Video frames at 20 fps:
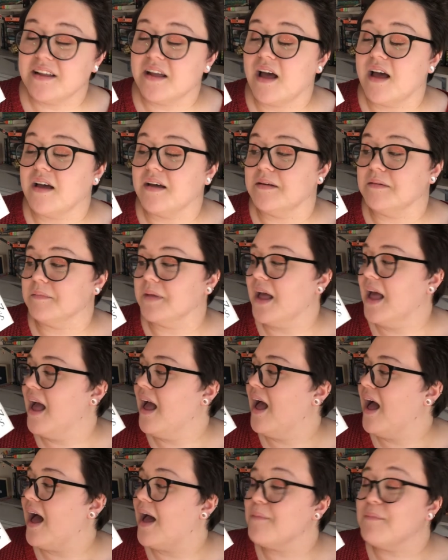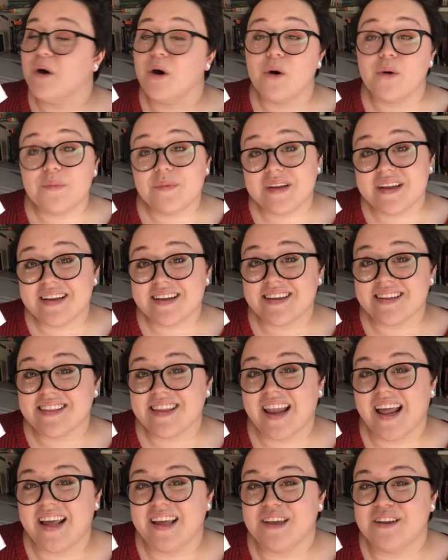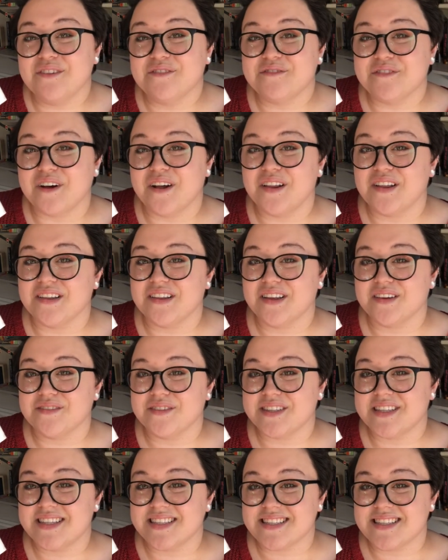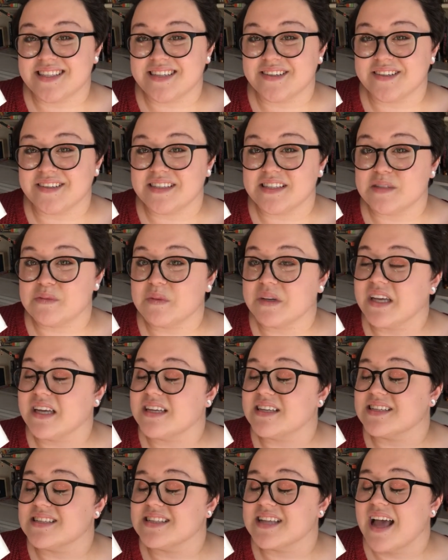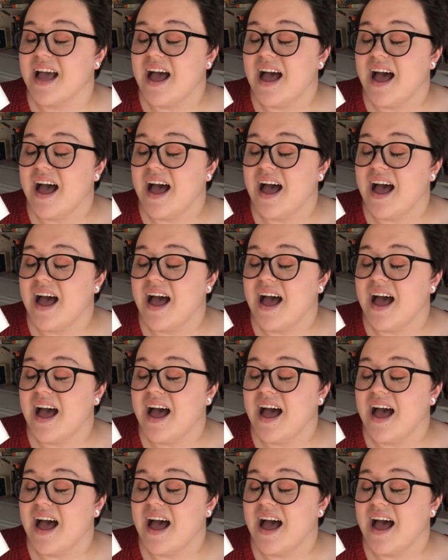um, I'm hoping that I can fall in love with this series because